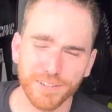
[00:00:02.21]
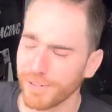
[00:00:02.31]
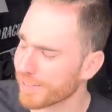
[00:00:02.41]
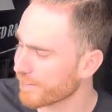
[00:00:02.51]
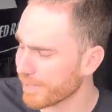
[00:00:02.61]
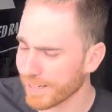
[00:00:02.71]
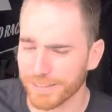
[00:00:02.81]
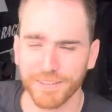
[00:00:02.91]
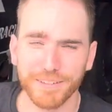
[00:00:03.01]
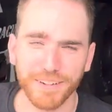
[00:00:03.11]
Welcome back to
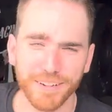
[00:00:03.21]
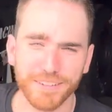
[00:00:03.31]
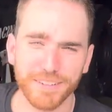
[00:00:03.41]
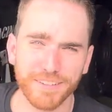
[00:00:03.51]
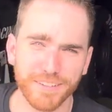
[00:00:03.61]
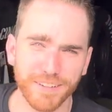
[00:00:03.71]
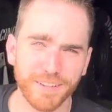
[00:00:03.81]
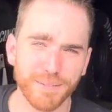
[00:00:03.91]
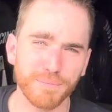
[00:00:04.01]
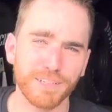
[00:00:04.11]
the garage. This is a
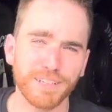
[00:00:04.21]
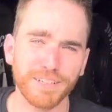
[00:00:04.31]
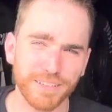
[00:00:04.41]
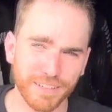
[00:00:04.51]
completely